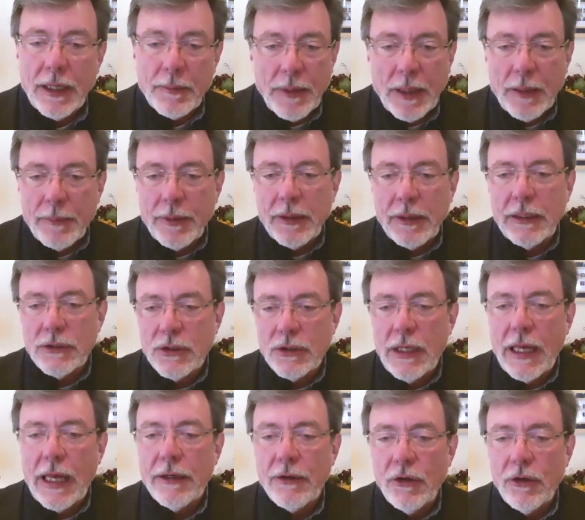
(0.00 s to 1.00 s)
the Black
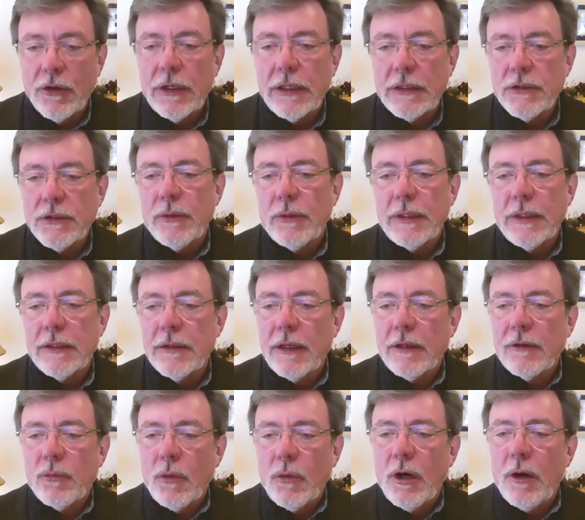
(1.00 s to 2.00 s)
population and your
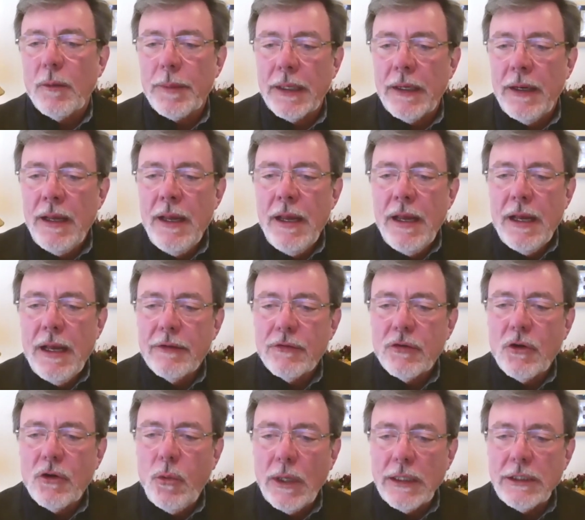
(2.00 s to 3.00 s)
history as well. But
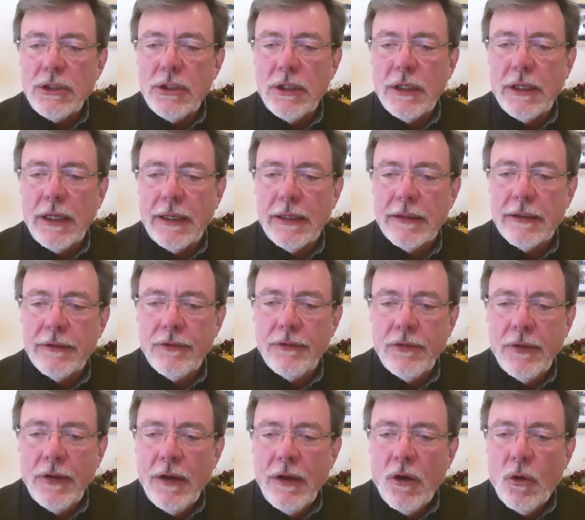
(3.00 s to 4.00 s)
his question
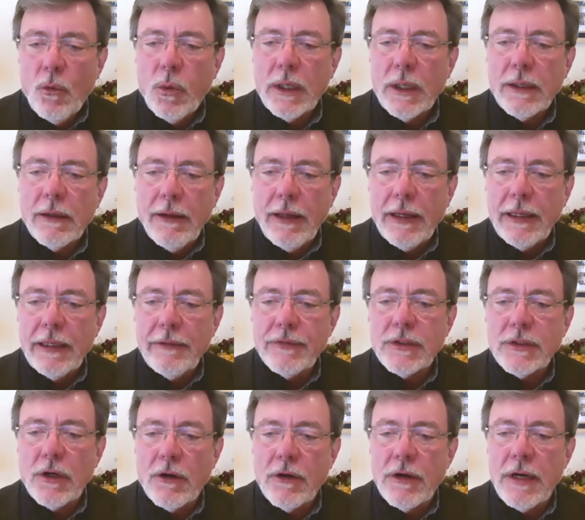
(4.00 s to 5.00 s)
is, when
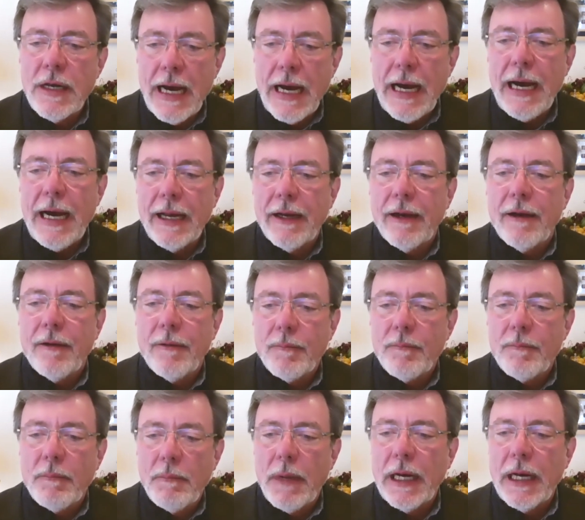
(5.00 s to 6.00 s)
lives are
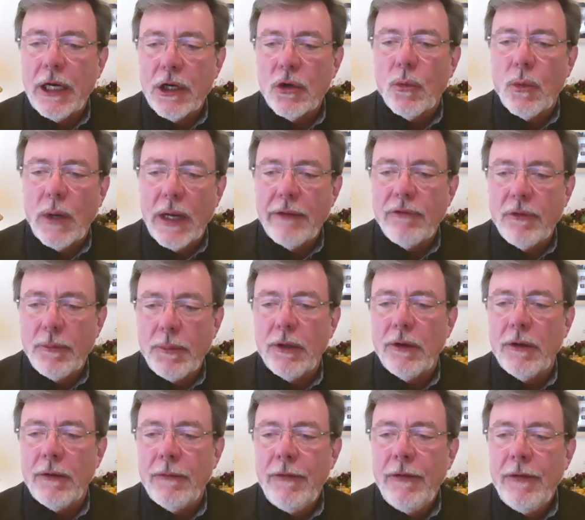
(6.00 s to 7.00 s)
not
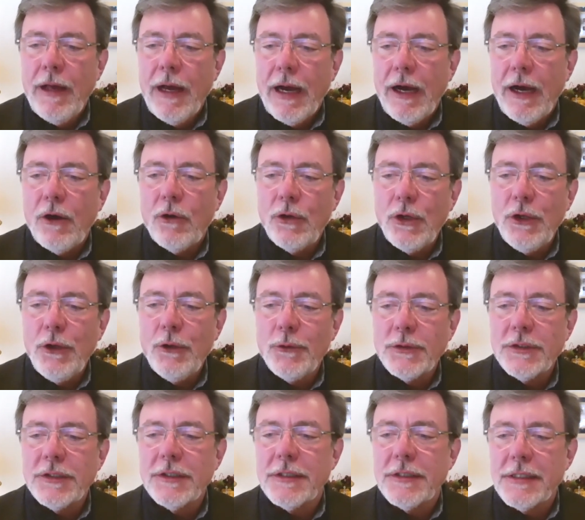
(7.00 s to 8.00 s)
microwavable, how
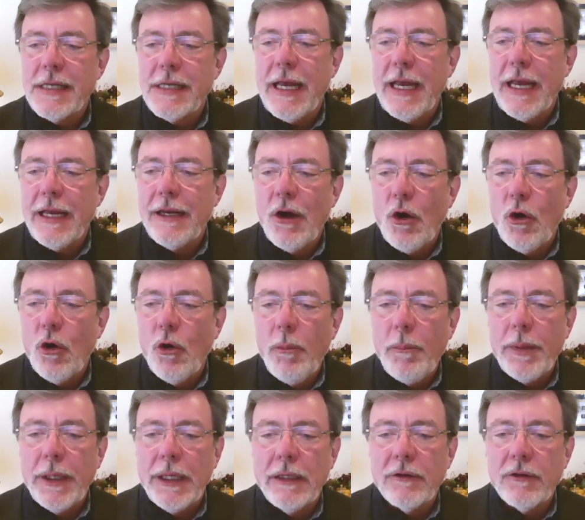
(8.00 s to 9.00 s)
do you sustain
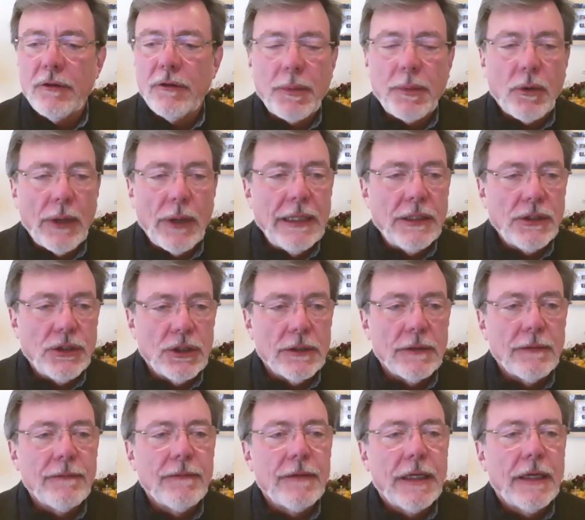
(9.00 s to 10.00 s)
hope and
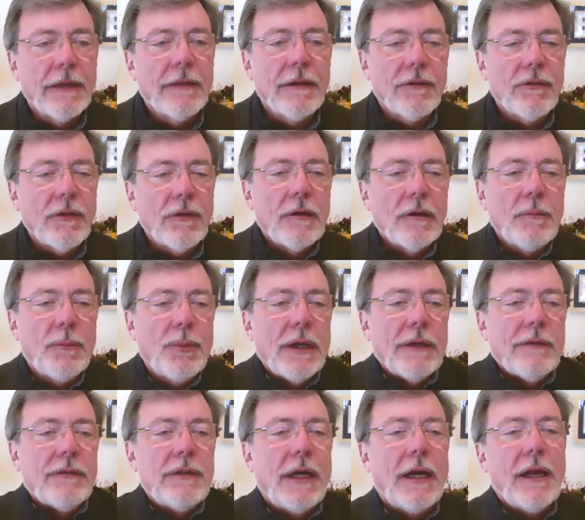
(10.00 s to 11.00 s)
inspiration in this
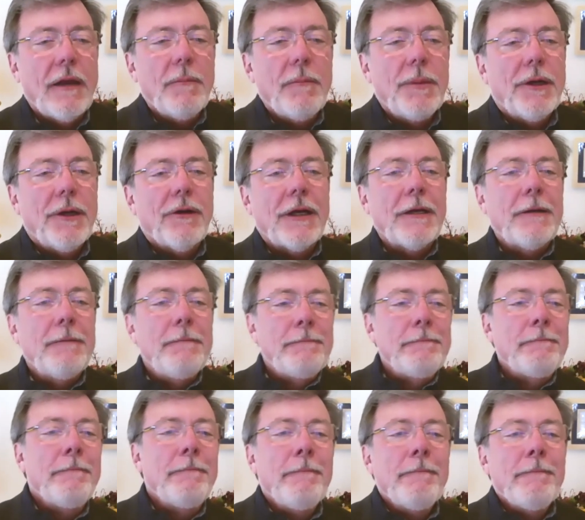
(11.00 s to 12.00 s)
unprecedented
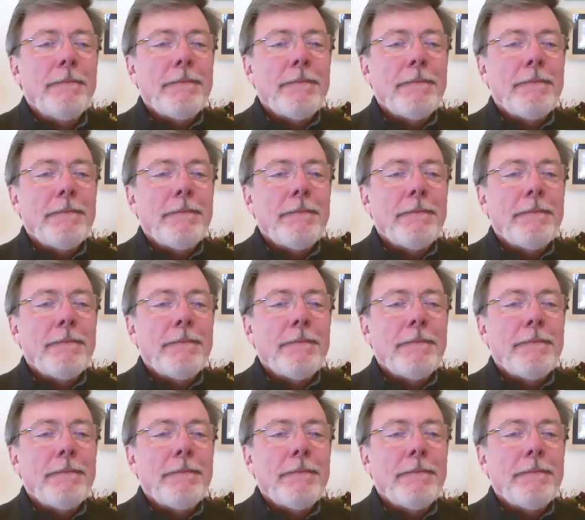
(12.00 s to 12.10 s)
period?